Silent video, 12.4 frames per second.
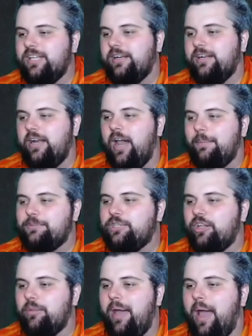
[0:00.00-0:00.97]
an option on
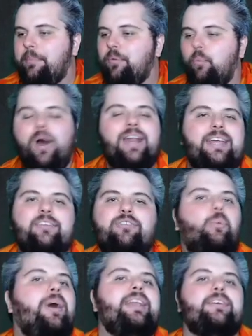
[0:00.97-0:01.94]
the map. What
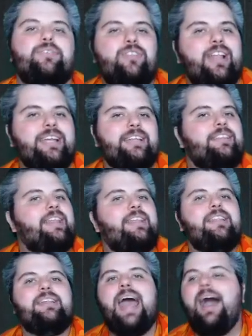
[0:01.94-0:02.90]
if like
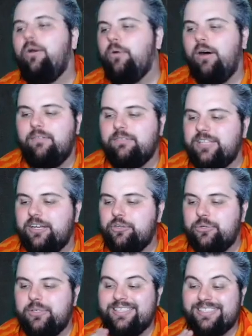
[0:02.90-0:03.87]
now all of a sudden you
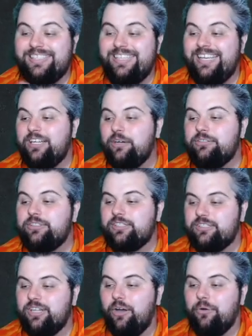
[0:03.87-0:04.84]
can get to Kino Der
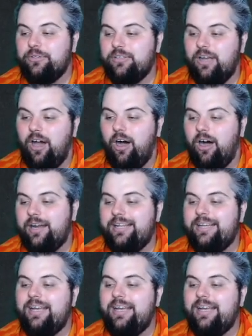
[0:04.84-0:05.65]
Toten on